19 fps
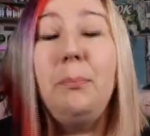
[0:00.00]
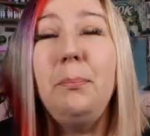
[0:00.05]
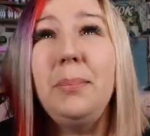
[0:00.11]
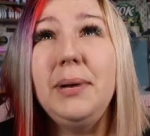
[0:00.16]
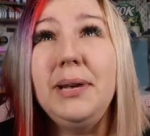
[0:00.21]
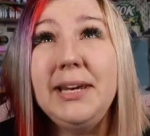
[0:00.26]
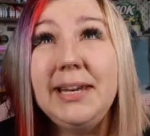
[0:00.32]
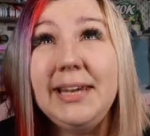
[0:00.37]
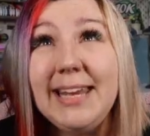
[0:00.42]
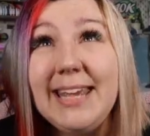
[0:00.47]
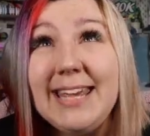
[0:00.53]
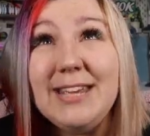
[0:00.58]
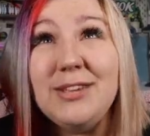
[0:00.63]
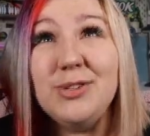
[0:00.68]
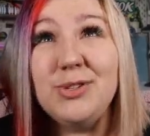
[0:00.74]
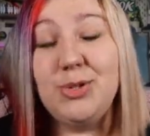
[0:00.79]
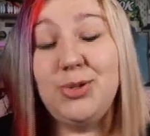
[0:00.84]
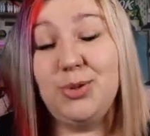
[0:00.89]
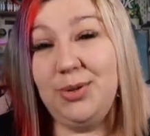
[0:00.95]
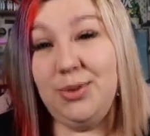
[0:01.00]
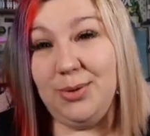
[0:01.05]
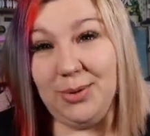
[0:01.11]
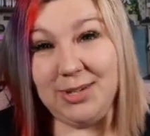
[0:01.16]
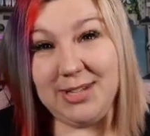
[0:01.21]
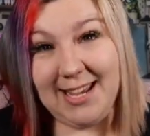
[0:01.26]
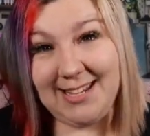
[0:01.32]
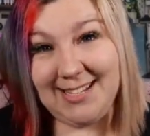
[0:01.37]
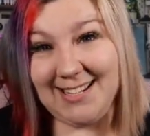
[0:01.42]
Please do your
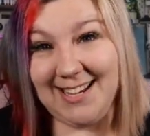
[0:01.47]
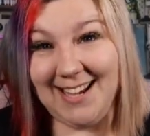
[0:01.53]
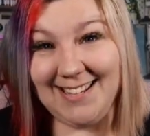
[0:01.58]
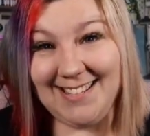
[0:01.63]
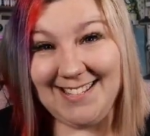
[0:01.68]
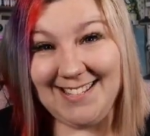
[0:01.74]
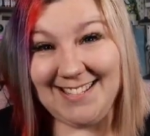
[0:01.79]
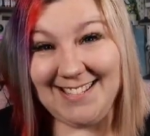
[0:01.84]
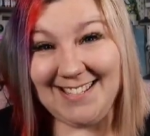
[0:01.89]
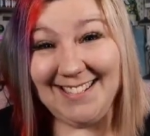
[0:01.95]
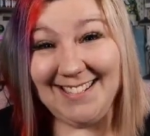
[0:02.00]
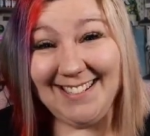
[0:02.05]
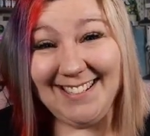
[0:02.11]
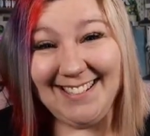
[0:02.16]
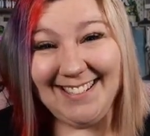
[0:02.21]
test cuts.